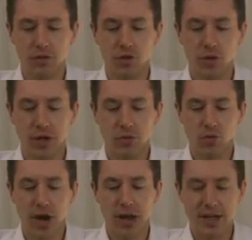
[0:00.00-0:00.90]
doing
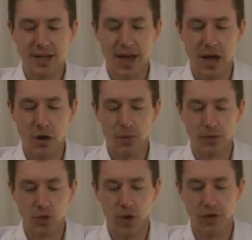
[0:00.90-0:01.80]
right now.
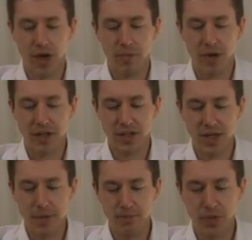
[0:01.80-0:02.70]
So I've got my
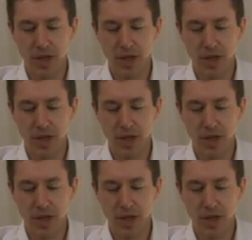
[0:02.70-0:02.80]
tea.